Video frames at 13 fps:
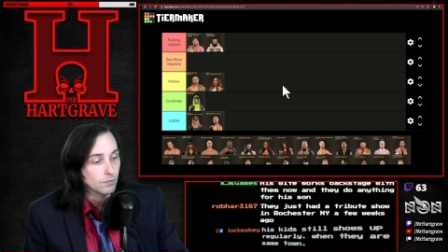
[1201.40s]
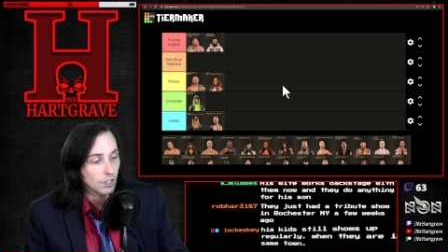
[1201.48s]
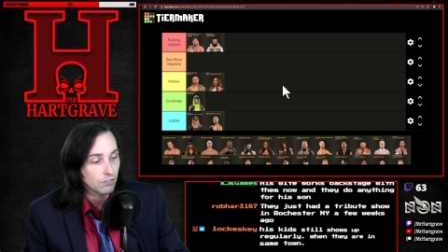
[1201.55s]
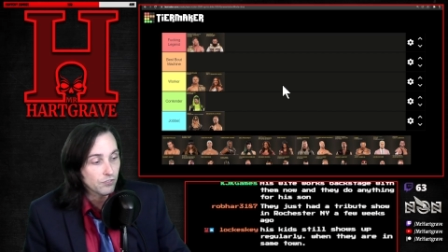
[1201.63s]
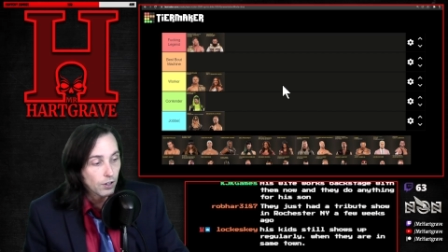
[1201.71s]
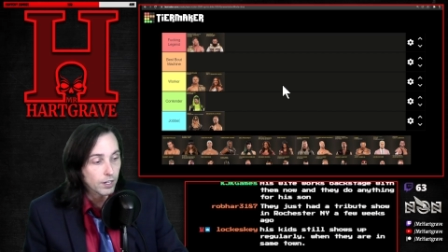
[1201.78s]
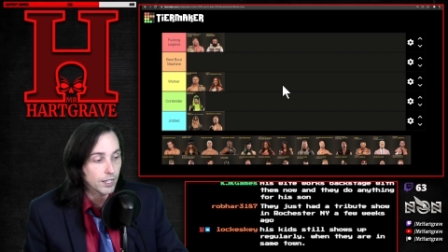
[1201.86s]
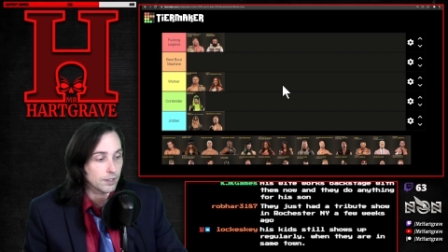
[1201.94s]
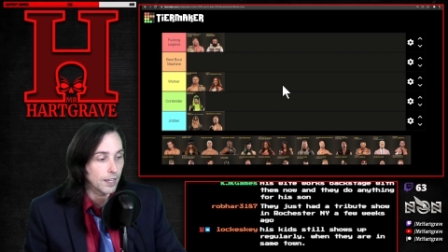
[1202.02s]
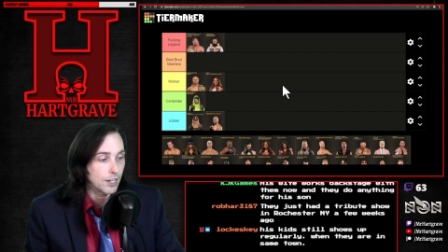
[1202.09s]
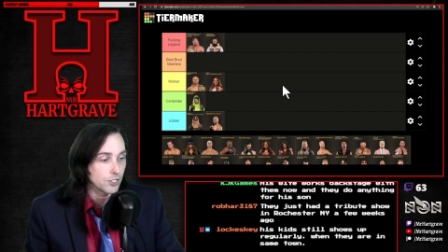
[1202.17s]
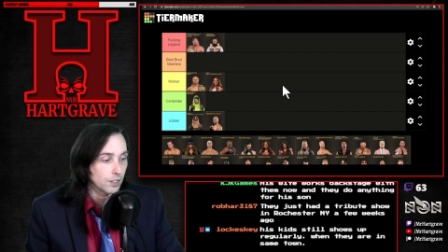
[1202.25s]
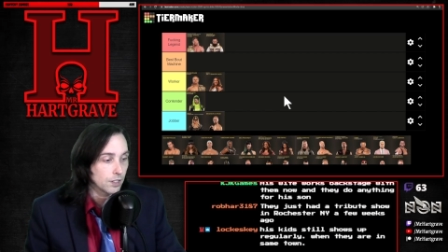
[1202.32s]
Fucking
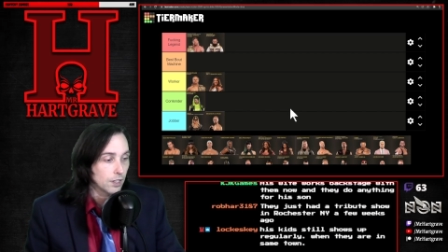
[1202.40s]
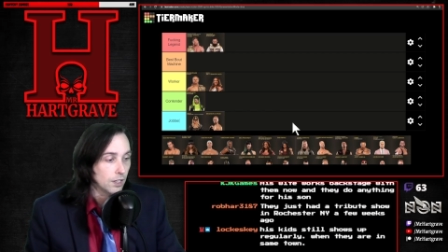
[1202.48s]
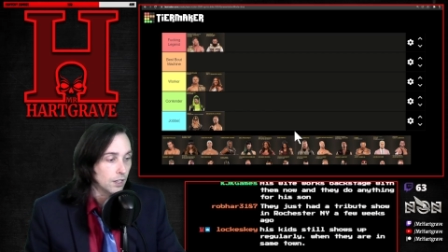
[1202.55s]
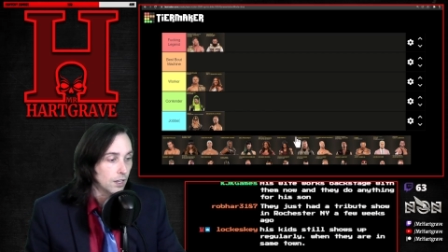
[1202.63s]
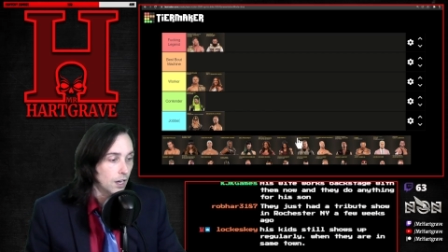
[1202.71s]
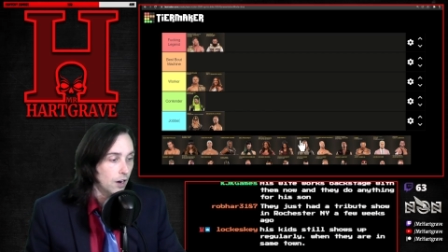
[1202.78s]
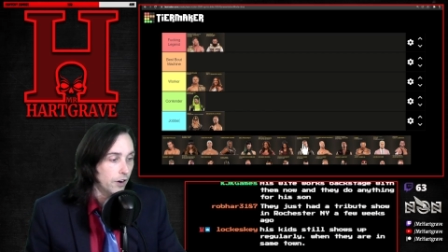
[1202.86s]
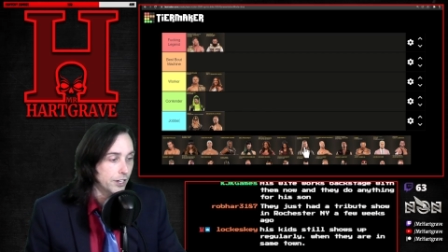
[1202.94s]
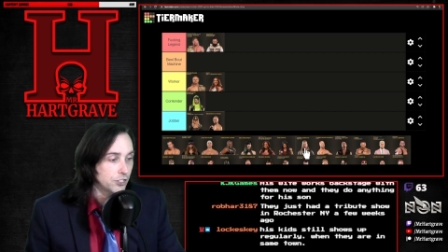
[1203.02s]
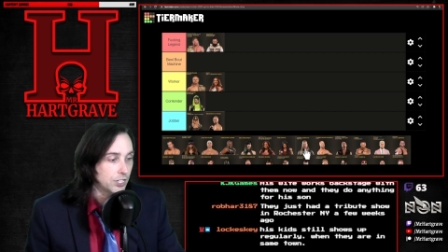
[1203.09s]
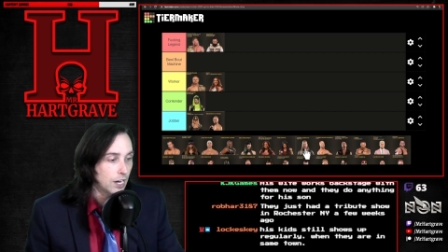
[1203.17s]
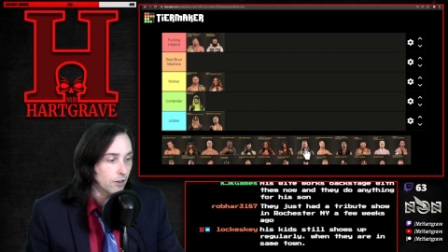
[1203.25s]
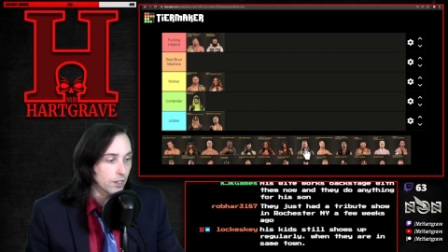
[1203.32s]
legend. All right,
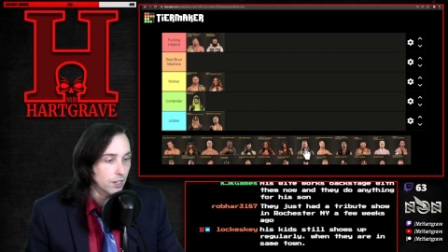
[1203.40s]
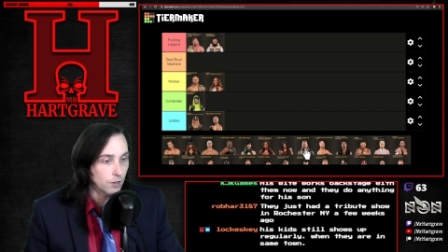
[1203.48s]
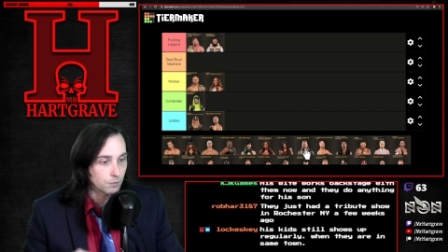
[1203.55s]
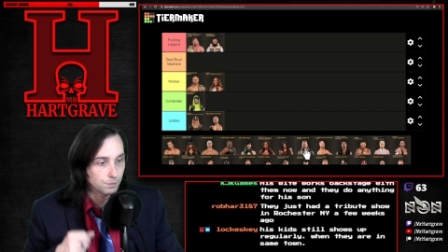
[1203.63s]
Jericho.